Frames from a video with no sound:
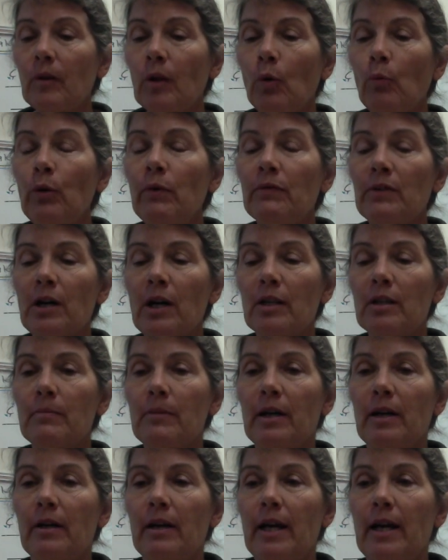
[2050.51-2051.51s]
we've talked
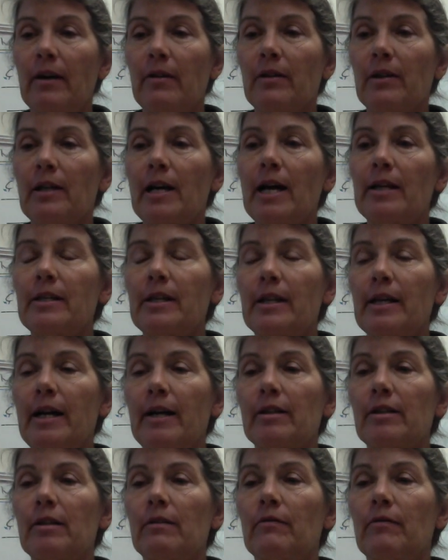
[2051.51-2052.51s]
about how the lactic
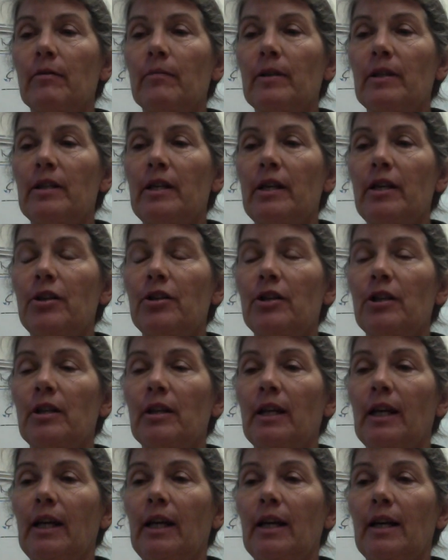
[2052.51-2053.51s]
acid fermentation
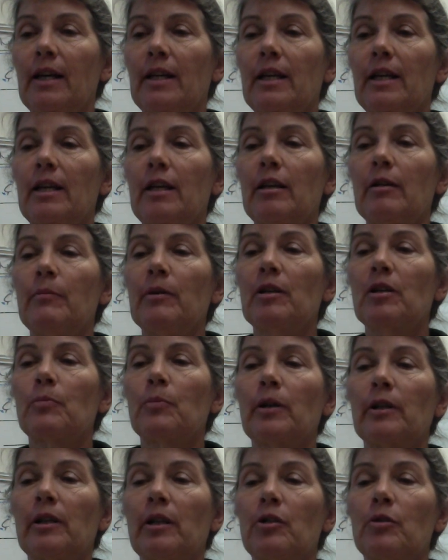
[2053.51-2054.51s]
can inhibit
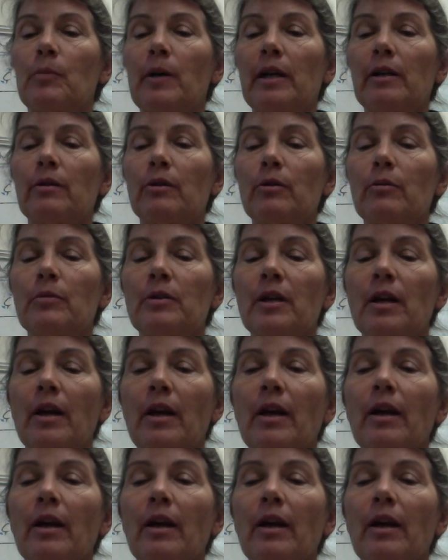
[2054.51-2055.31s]
spoilage microbes.